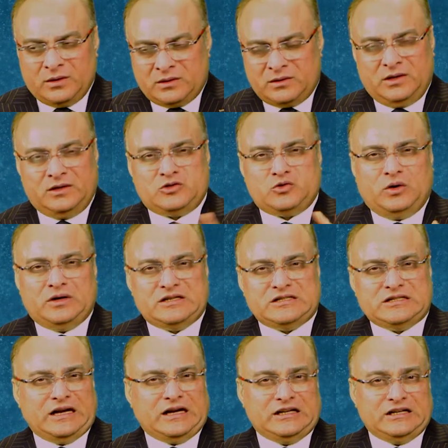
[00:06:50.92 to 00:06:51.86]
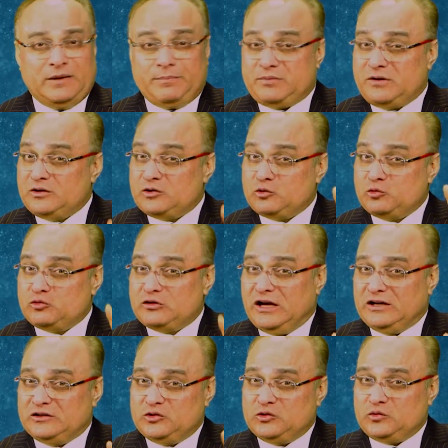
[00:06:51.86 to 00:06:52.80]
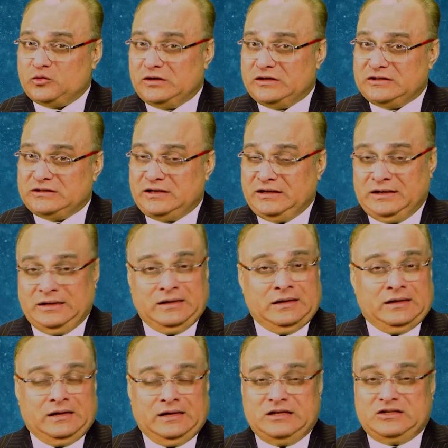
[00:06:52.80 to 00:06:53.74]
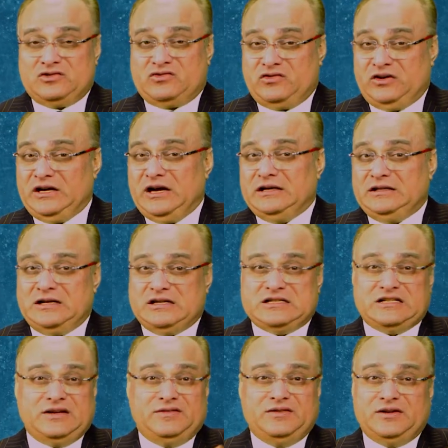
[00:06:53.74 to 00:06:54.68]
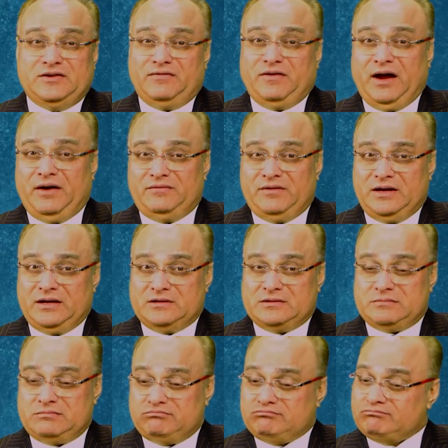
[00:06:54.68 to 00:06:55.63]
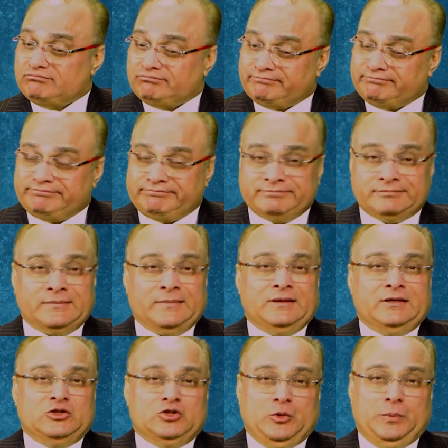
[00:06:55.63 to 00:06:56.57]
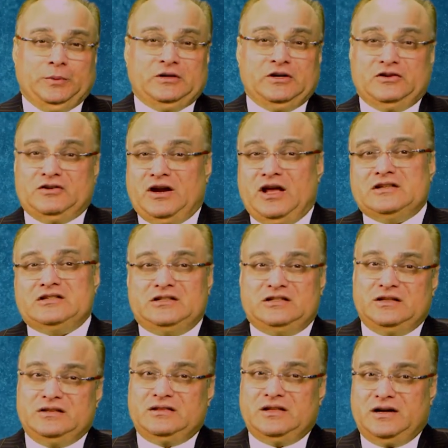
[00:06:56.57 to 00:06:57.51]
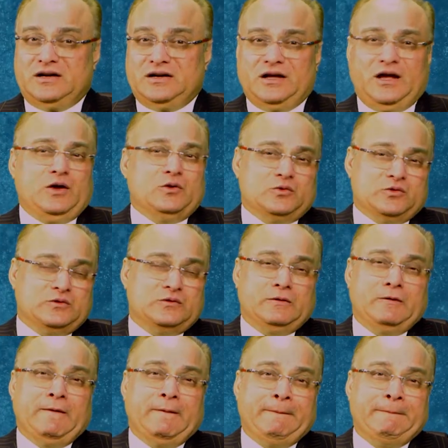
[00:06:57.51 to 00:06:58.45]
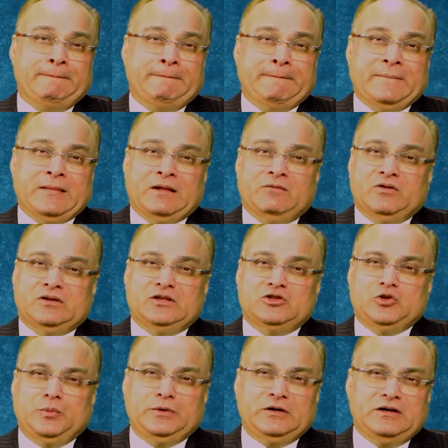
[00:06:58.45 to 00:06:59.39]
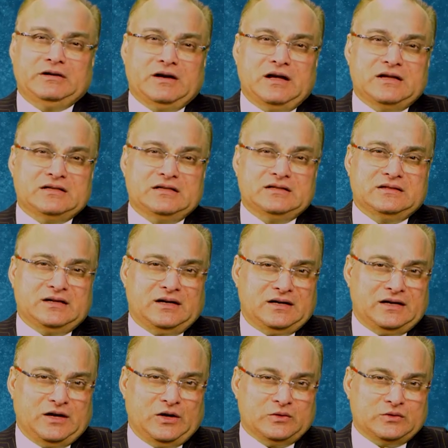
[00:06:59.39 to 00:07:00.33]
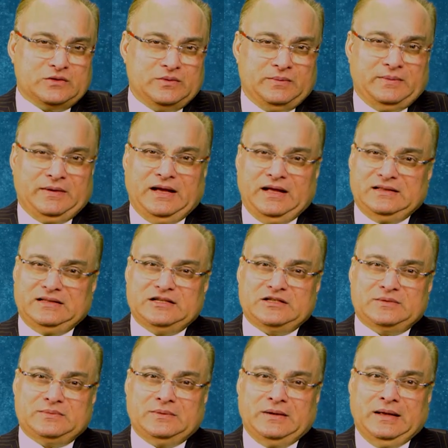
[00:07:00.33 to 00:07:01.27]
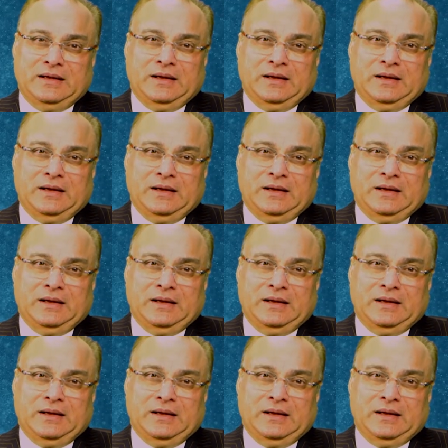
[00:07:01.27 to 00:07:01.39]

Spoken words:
till 22nd April 2023, is 375 days. Jupiter transit in third house. When the Jupiter transit in third house, this